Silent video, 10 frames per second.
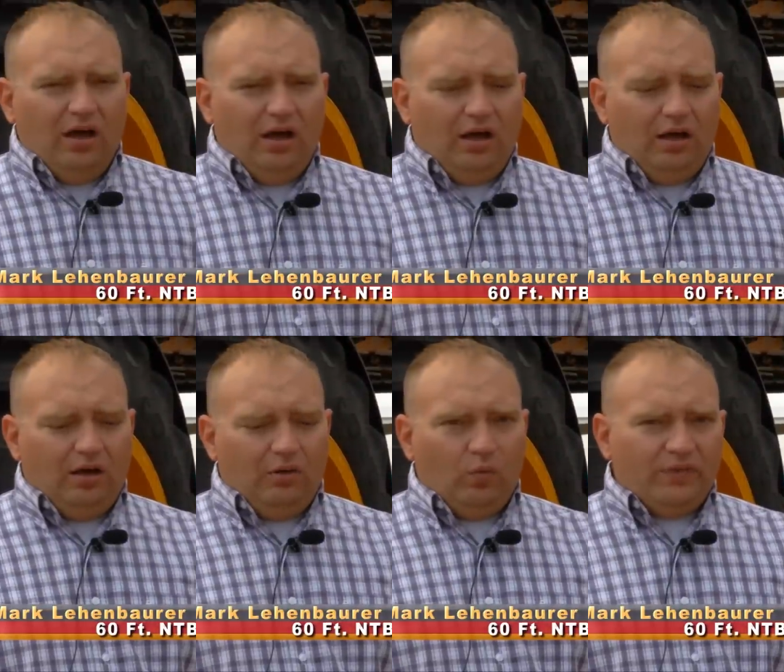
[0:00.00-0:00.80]

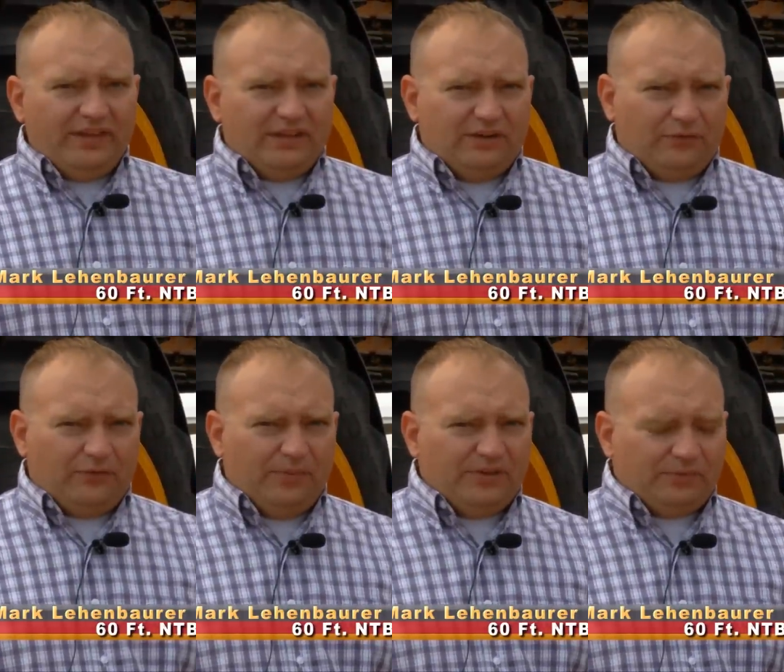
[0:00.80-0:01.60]
uh, one thing
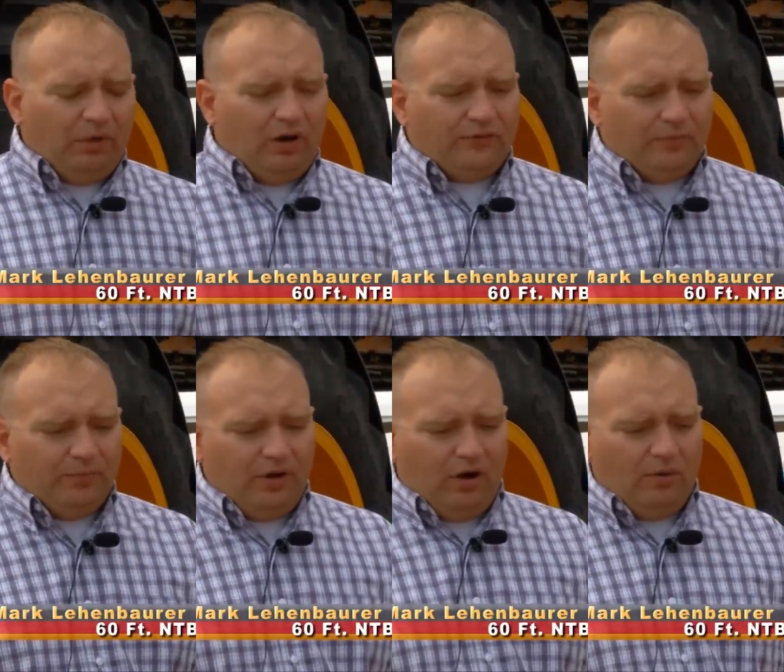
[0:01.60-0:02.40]
different from this bar,
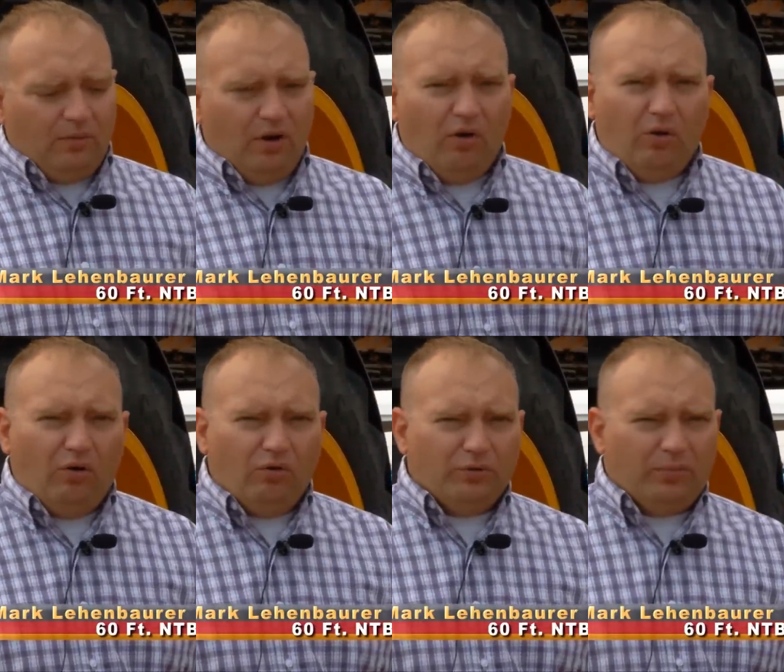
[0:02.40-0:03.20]
from the, our
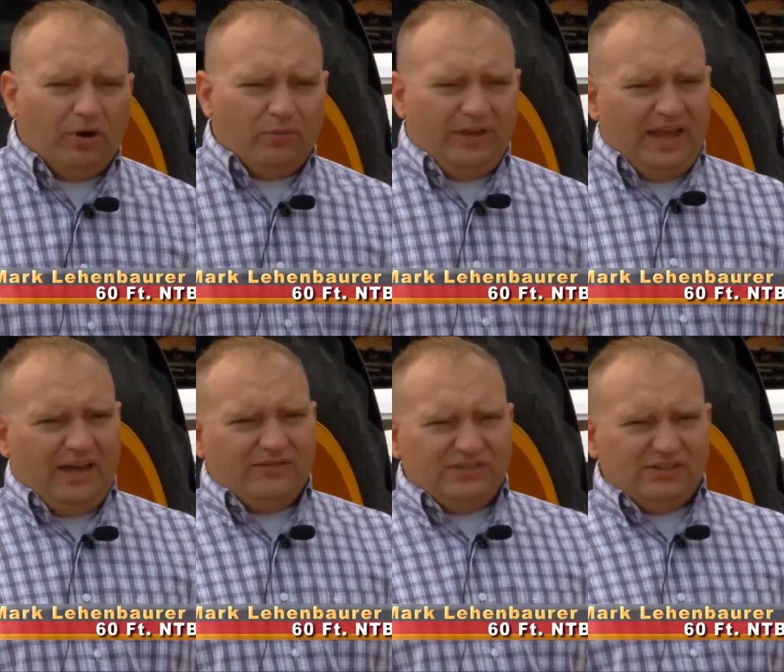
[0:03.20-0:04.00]
older bar we
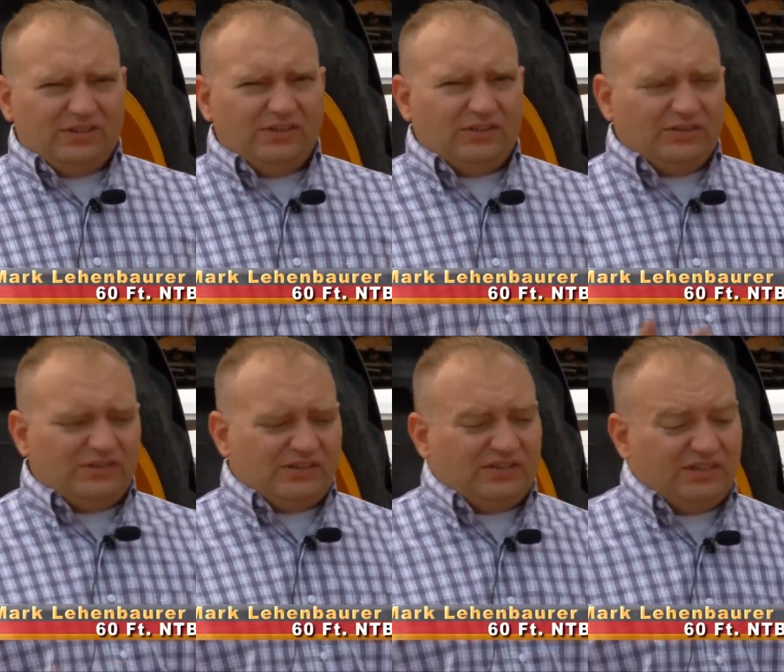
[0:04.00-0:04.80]
have, is it's, it's on
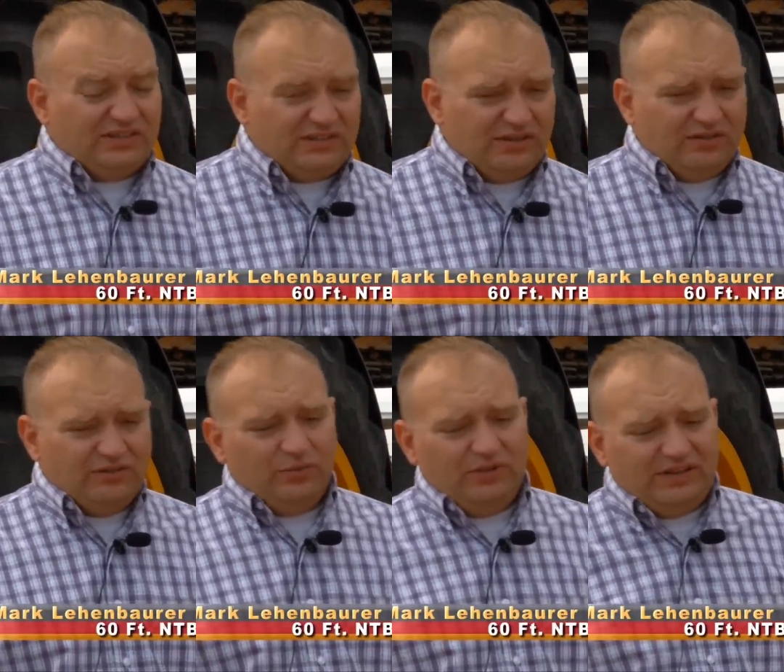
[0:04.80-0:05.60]
60-inch
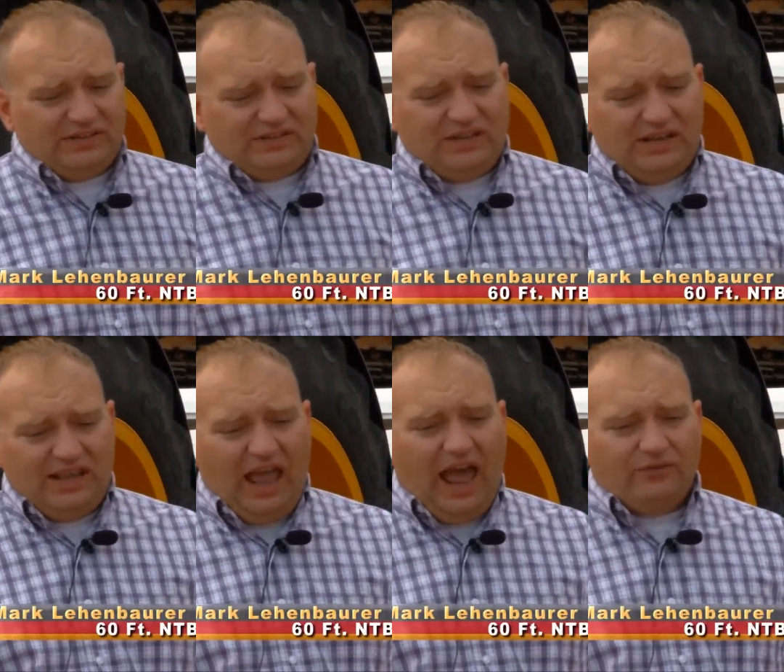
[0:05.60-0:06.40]
centers. We didn't see
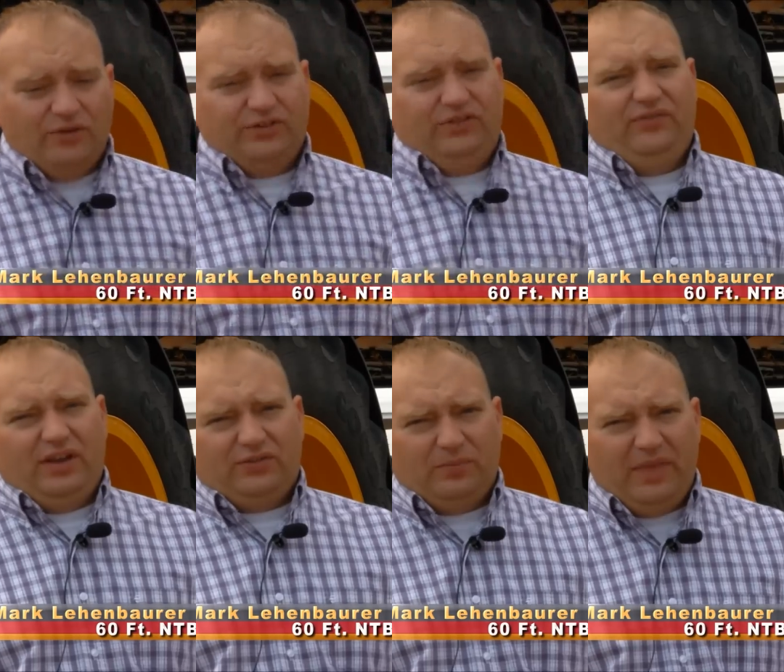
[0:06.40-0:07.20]
any adverse
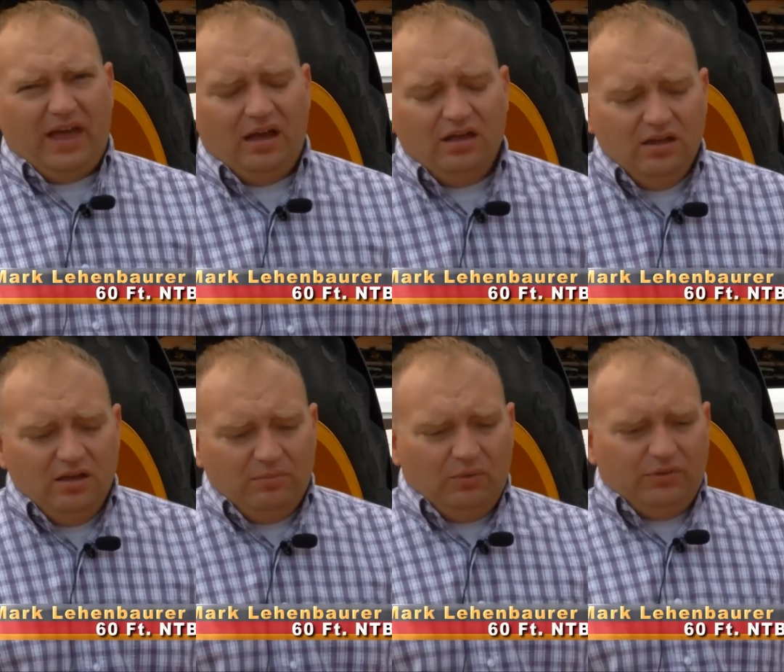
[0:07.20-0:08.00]
effects from that,
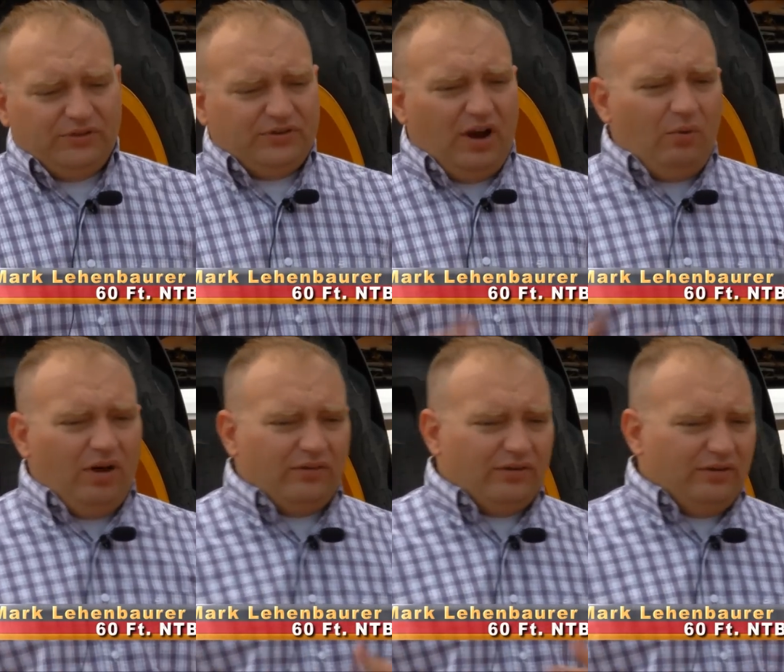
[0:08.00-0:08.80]
but with the dry
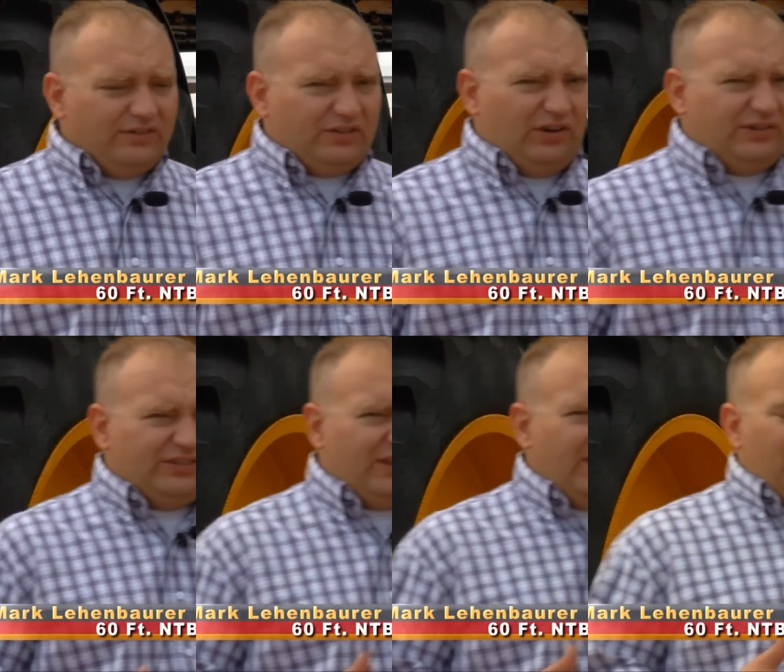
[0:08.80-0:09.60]
weather, it's hard to
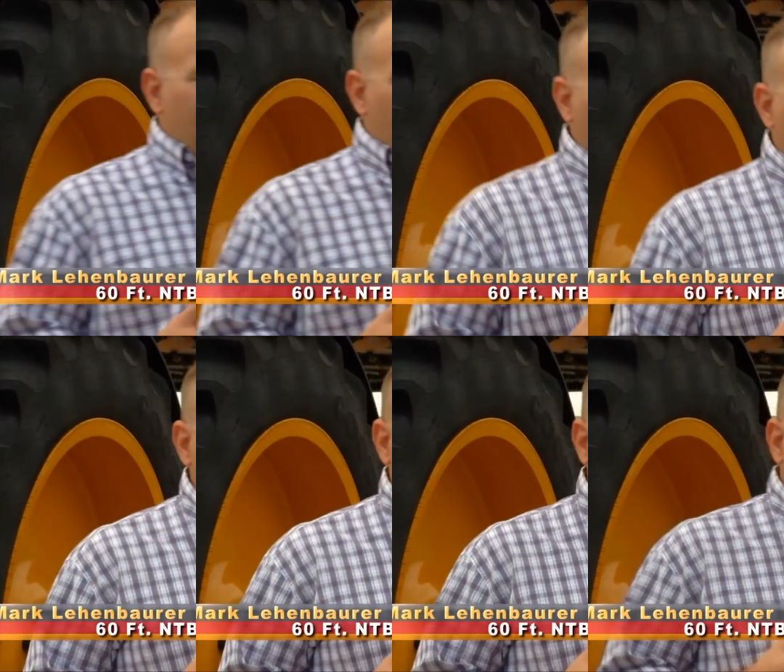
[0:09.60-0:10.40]
say a,
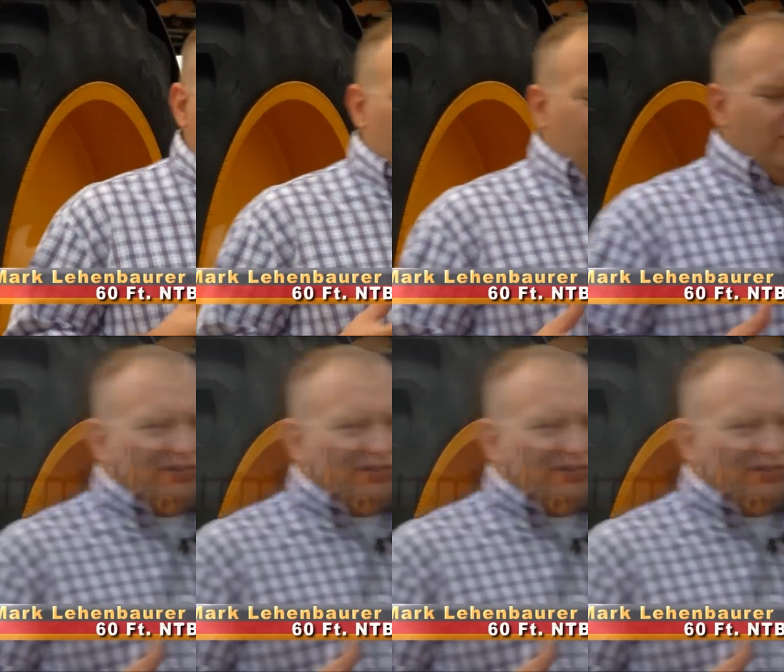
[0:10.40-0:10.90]
a, a for